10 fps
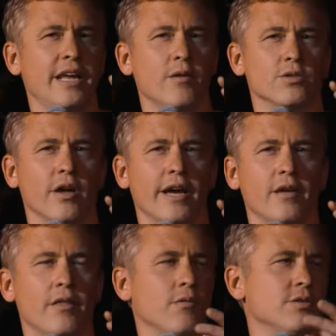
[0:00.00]
It was
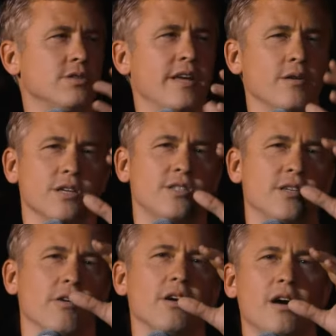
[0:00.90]
like there was this thing. It was like
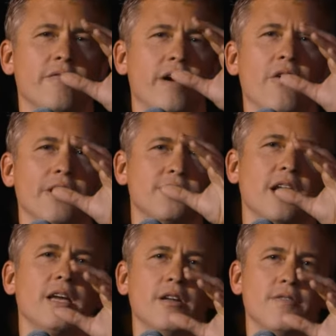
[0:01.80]
Silicon Valley
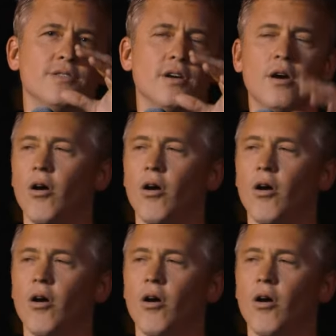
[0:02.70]
executives